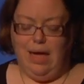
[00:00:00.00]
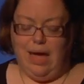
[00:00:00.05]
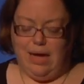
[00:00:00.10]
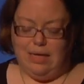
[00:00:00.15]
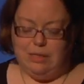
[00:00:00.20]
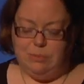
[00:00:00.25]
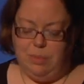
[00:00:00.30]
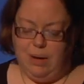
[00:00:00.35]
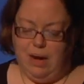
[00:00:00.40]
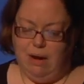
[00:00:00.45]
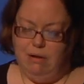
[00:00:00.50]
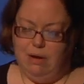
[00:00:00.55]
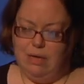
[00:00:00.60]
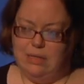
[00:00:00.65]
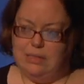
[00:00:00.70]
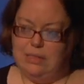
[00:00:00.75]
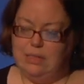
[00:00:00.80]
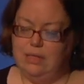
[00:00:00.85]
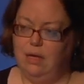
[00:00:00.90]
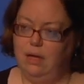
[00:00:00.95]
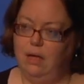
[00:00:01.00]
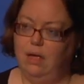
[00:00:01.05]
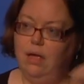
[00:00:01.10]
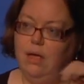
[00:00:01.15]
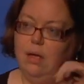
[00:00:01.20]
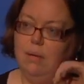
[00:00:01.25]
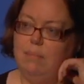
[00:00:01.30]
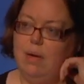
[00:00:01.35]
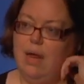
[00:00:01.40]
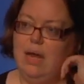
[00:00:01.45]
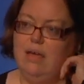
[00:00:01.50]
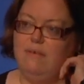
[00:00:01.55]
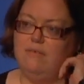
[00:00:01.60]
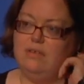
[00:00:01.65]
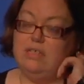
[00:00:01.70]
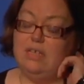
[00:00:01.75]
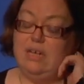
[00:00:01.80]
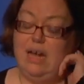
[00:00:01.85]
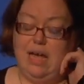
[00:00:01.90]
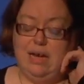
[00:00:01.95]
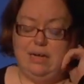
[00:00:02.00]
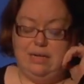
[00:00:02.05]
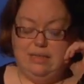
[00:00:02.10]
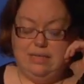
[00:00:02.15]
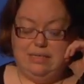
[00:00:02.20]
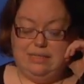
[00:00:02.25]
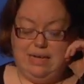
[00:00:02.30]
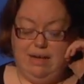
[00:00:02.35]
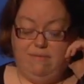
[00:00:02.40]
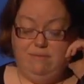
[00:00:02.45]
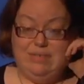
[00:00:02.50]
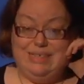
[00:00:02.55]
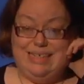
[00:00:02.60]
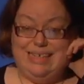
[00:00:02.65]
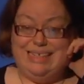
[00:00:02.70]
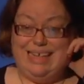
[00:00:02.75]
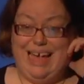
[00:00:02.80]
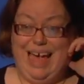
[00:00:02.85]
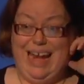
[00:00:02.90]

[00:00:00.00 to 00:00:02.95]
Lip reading: experience that many of us had had in the 70s.